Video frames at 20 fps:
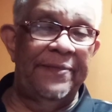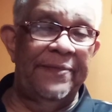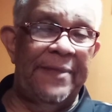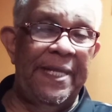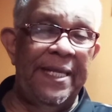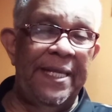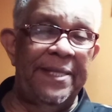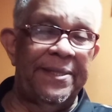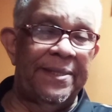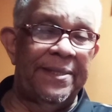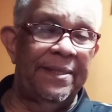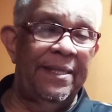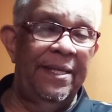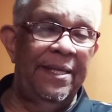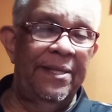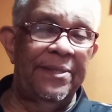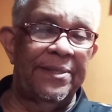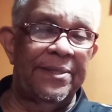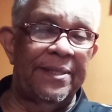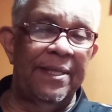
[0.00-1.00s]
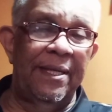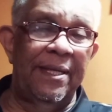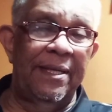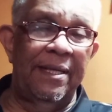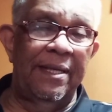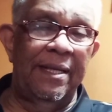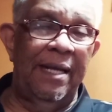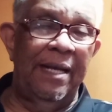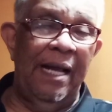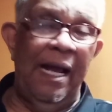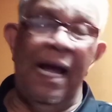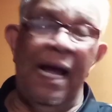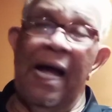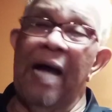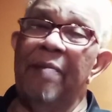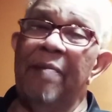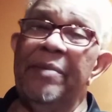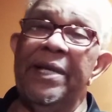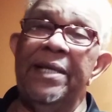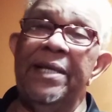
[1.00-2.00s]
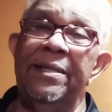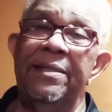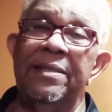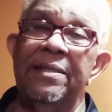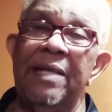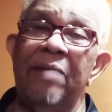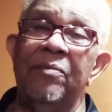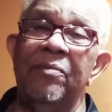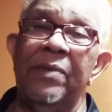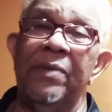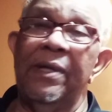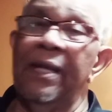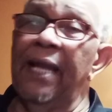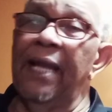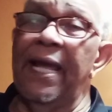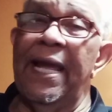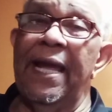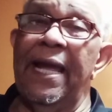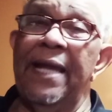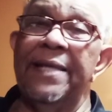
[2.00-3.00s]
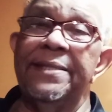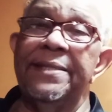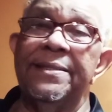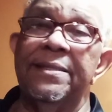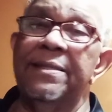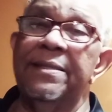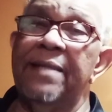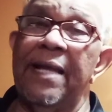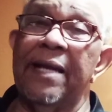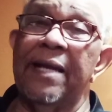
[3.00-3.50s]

This is a hobby that will last.